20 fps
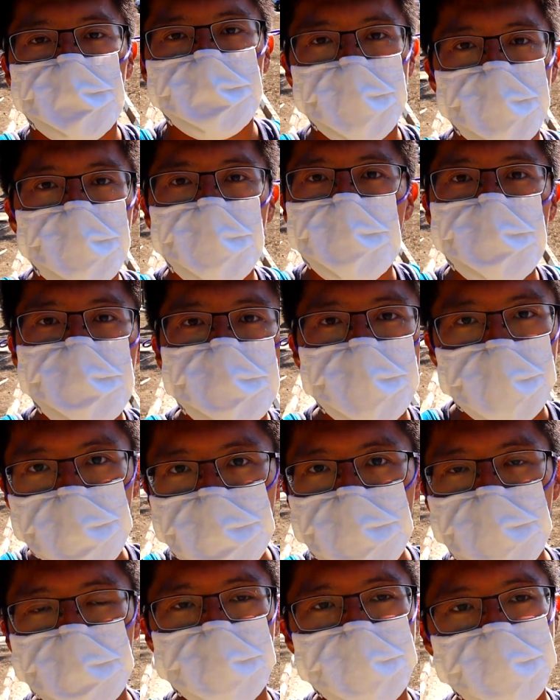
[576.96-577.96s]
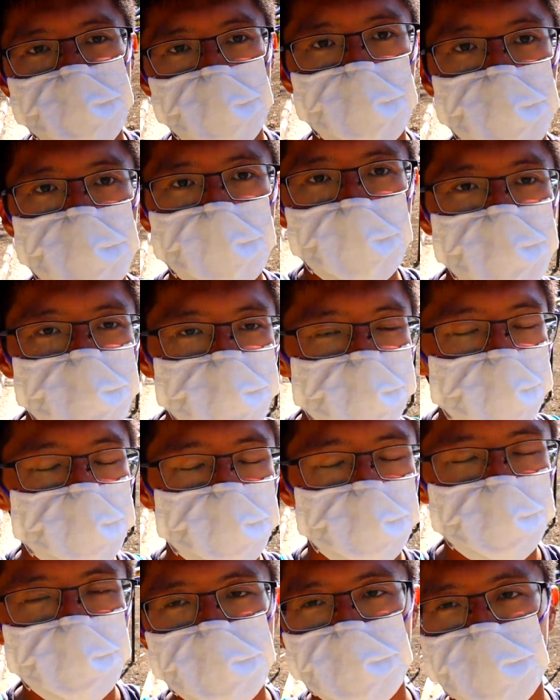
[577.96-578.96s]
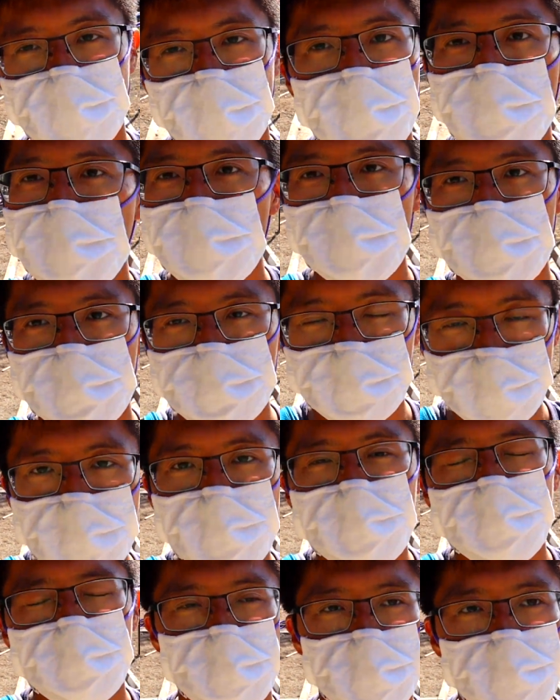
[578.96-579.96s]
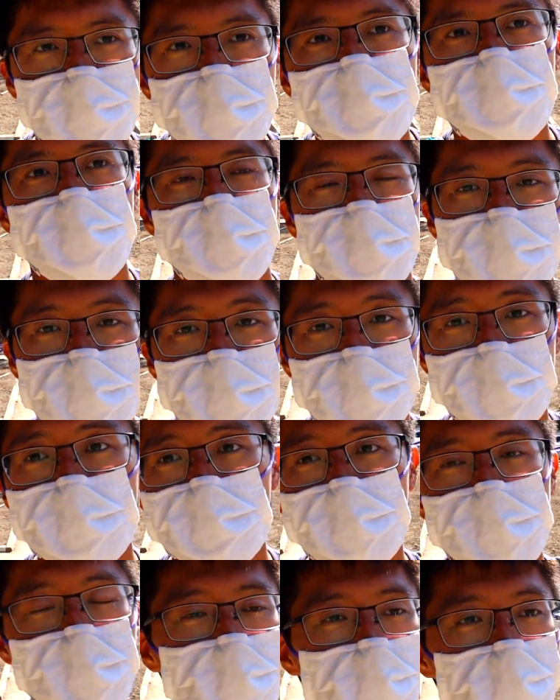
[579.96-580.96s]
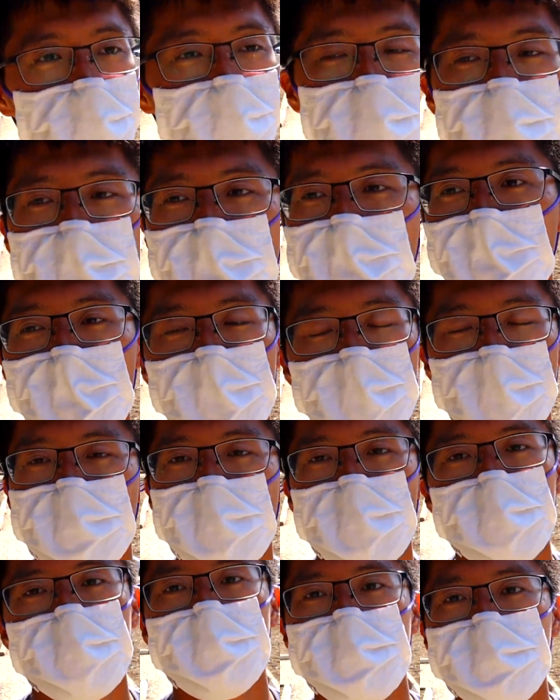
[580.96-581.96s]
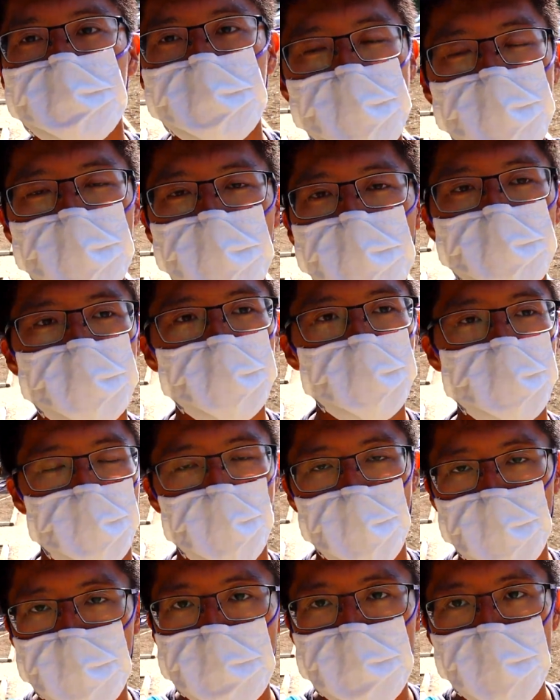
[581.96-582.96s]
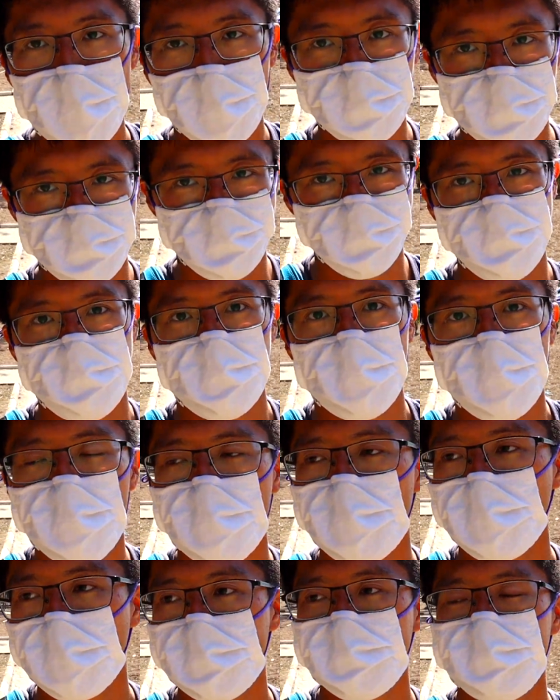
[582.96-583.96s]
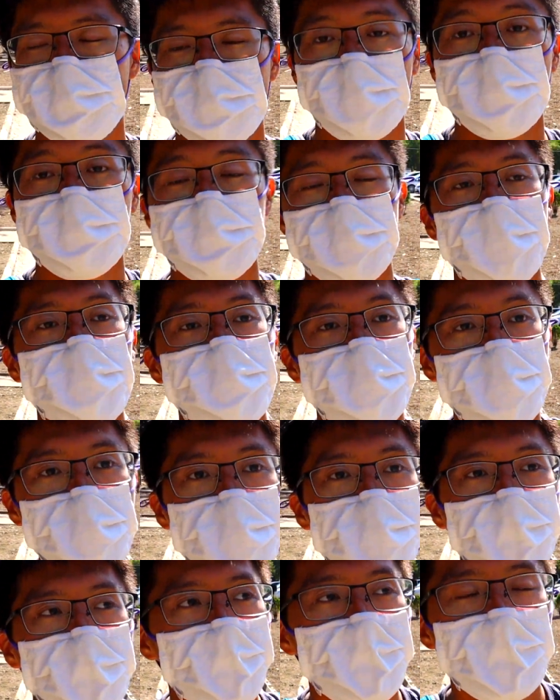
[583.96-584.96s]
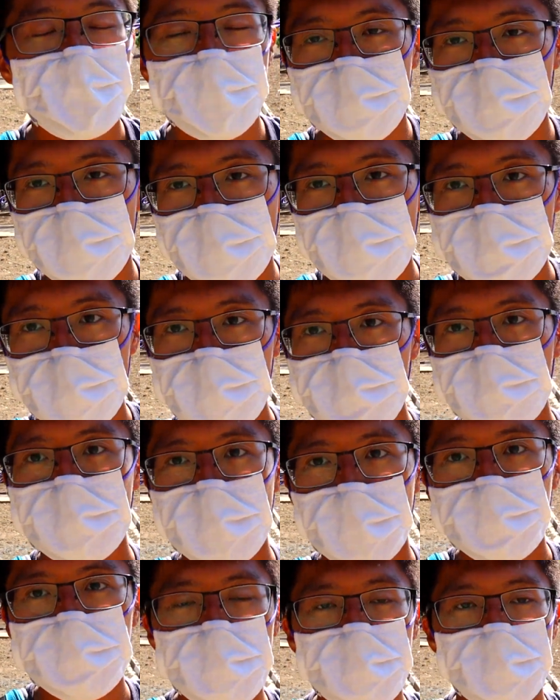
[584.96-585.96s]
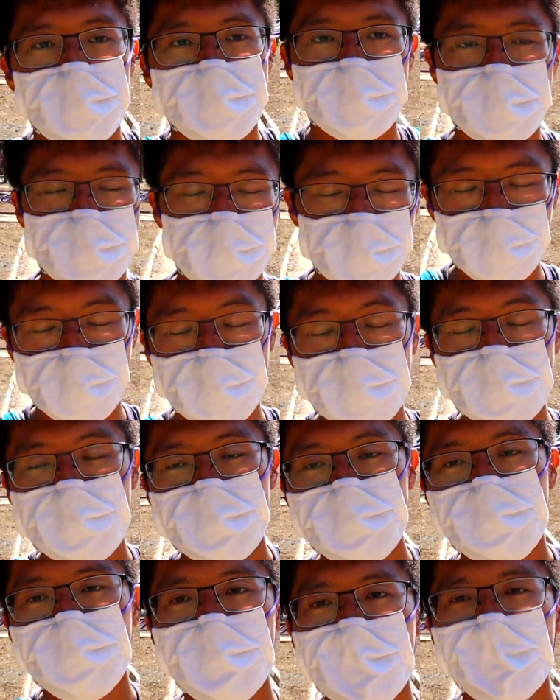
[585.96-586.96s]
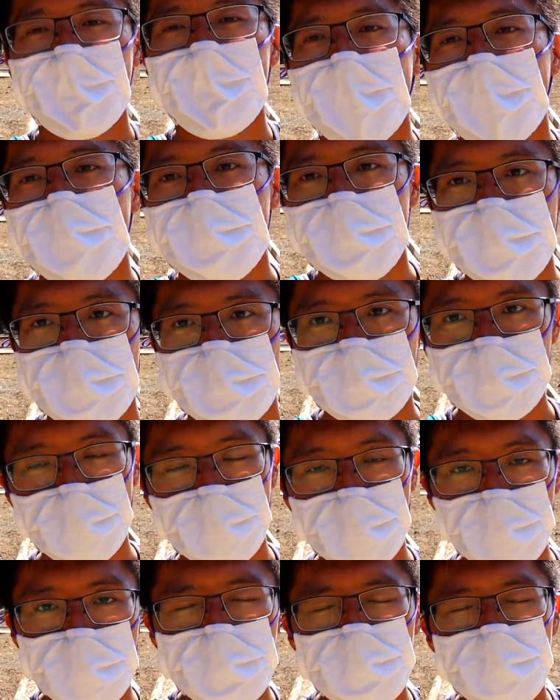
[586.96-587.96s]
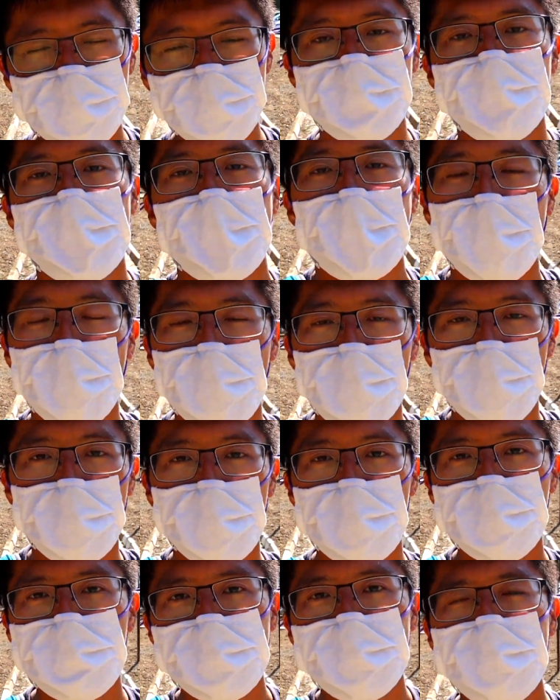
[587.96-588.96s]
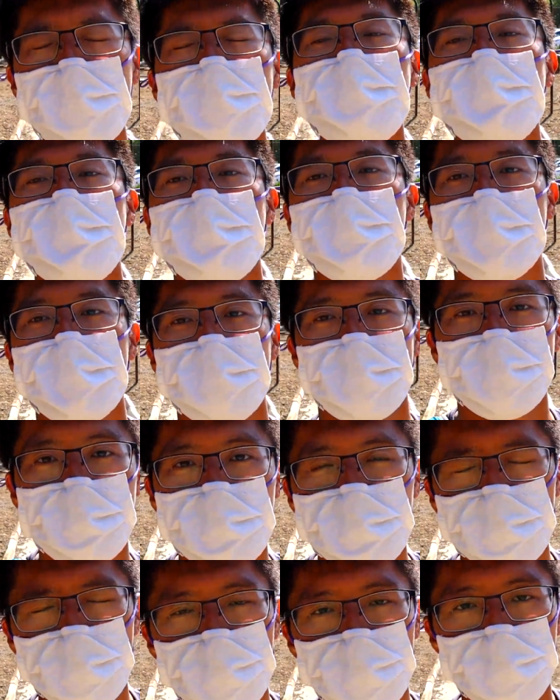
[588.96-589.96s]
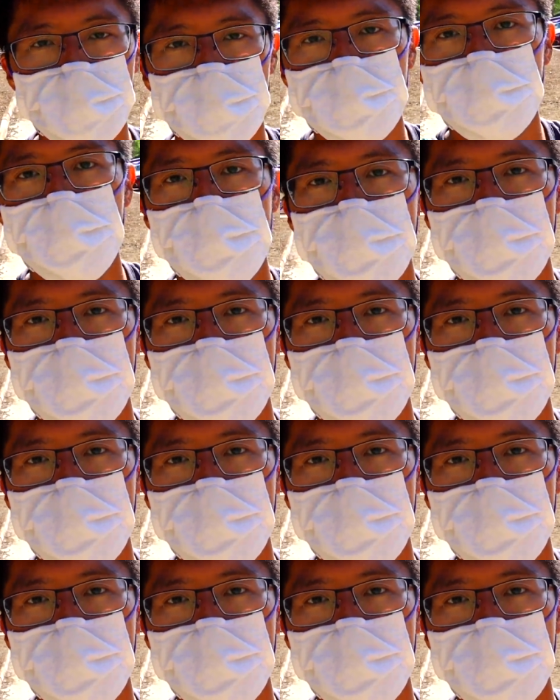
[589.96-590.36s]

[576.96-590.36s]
Now when you come to Pinarbasi, there's only a couple of things for you to see, but they're all the most beautiful mountain landscapes ever. The first place we've come to is a canyon, and it is called Horma Kanyonu.